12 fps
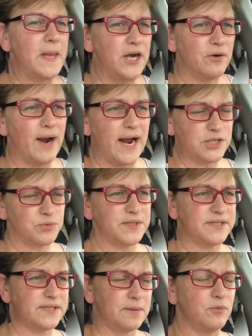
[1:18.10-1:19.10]
interact
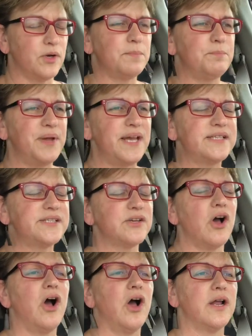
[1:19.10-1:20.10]
with someone based
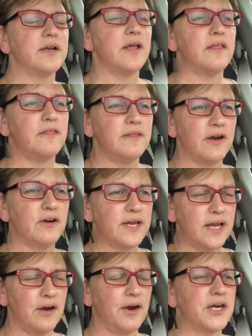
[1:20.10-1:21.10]
on their
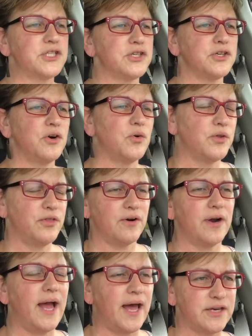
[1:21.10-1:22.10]
character or
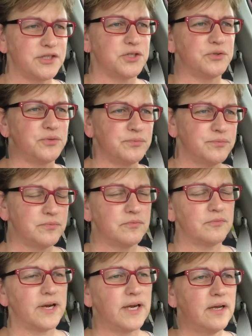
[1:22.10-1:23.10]
their attitude.
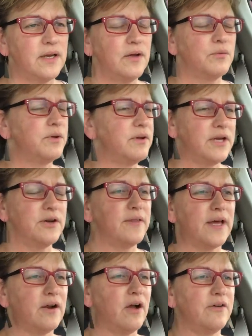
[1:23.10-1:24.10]
Right? We hear
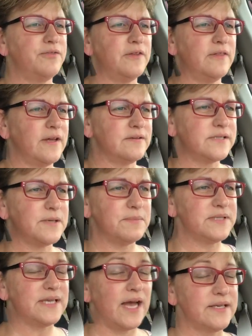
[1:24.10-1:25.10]
that often, that
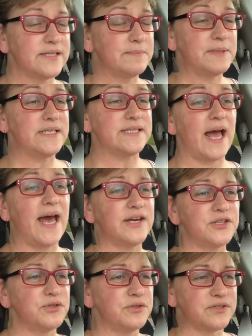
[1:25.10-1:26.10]
somebody's
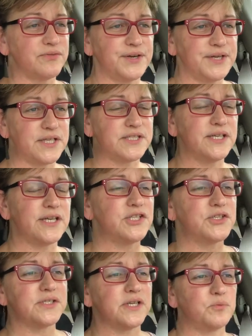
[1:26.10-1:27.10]
attitude is very
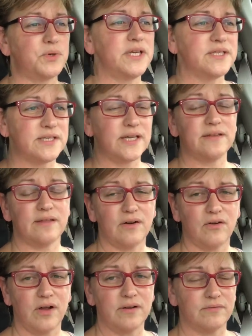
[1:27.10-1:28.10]
contagious and we can take that
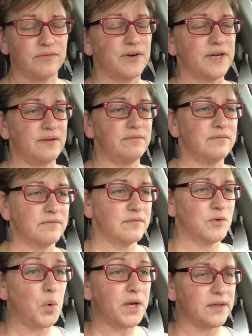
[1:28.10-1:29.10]
on very
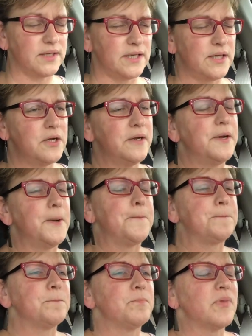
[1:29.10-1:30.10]
quickly.
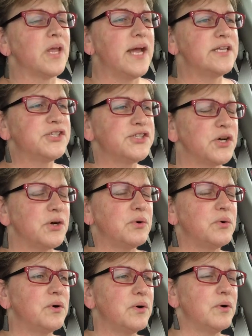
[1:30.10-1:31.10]
And
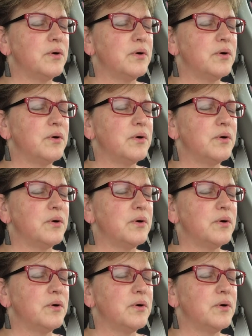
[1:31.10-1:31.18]
so